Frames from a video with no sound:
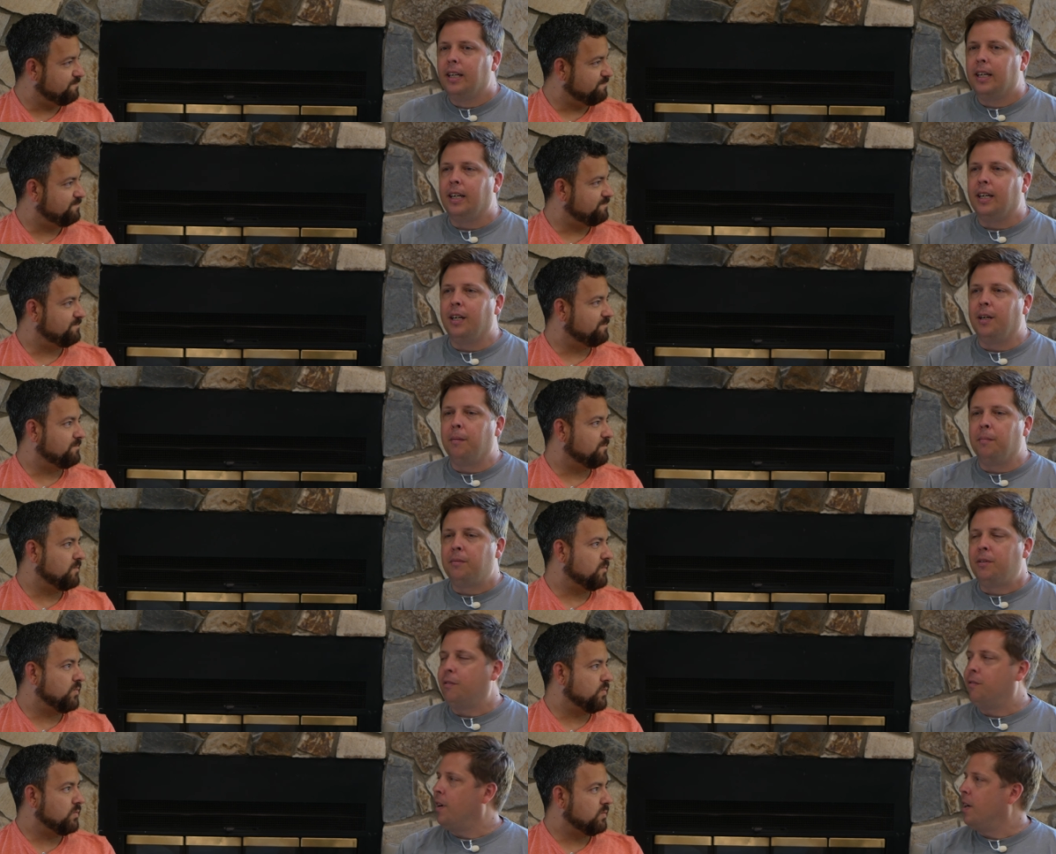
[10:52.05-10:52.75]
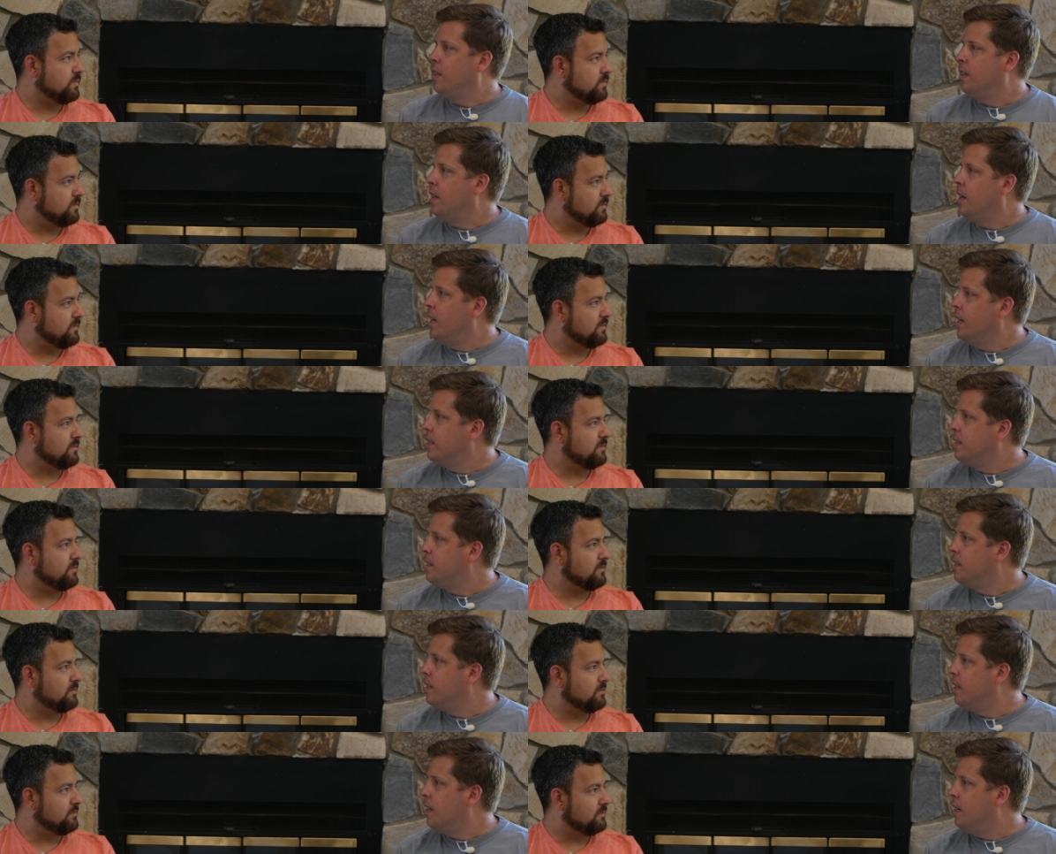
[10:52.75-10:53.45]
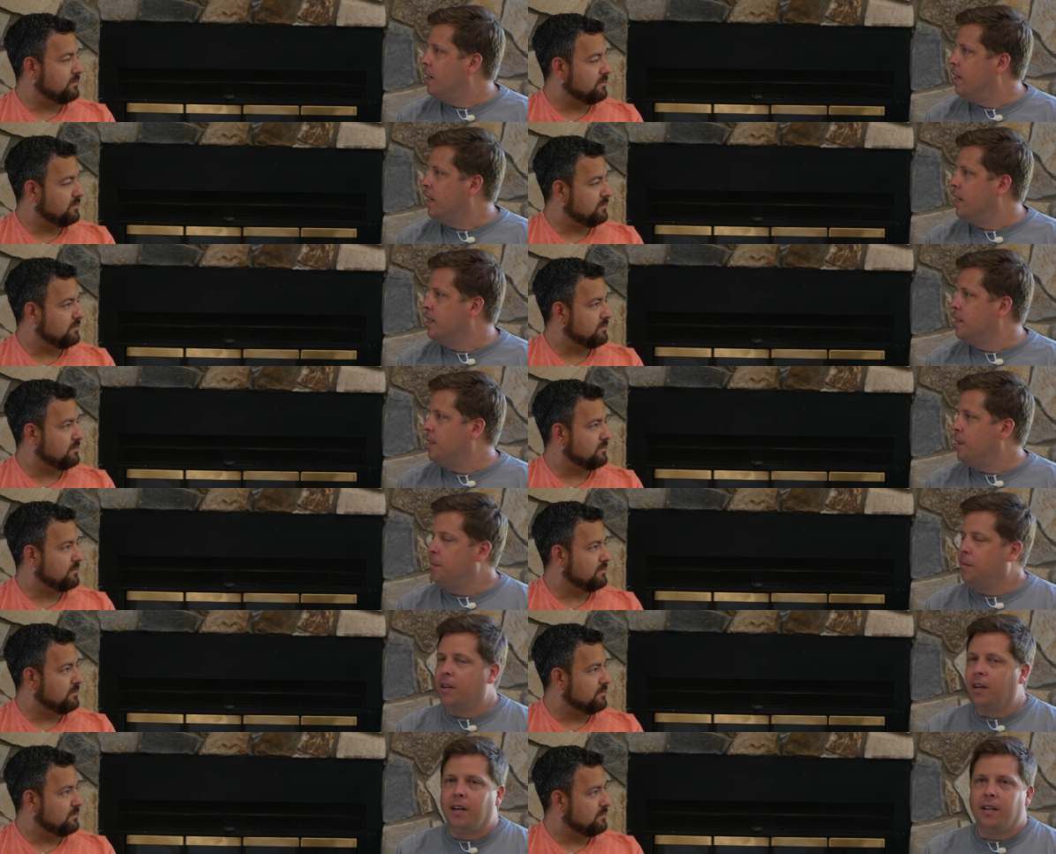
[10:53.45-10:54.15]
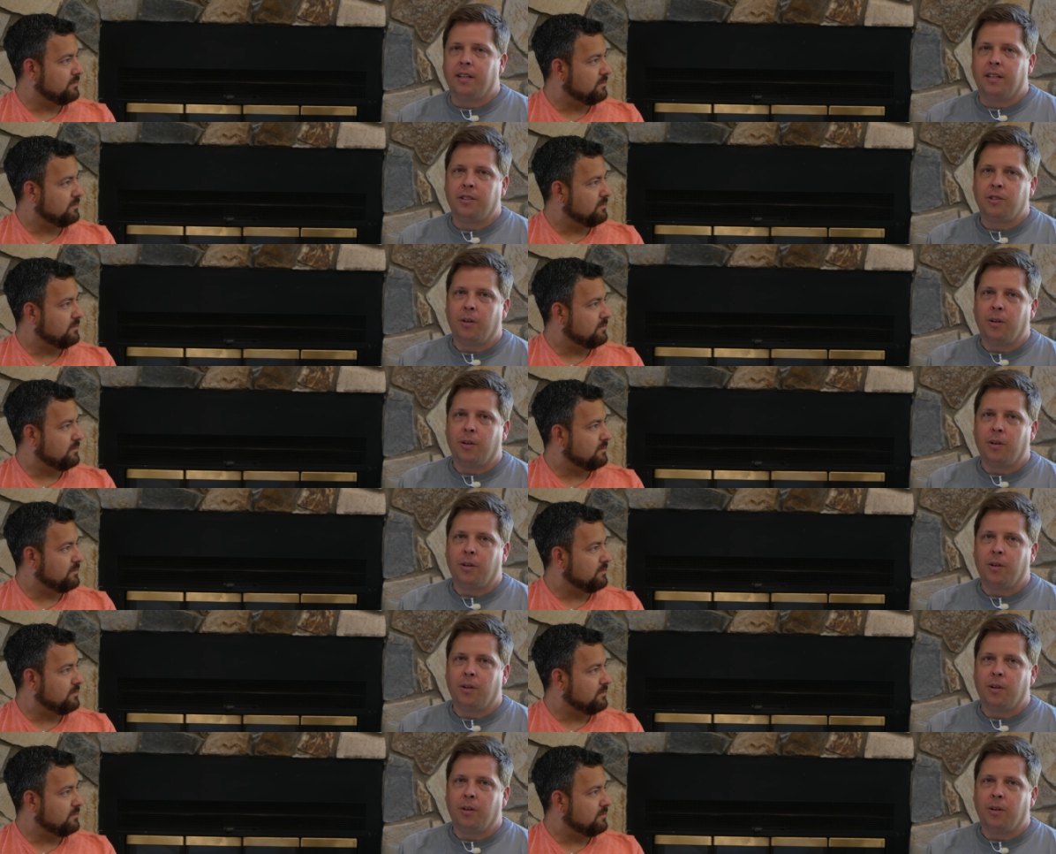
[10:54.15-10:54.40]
Speaker 1: um, to find a nice uh, NC Miata.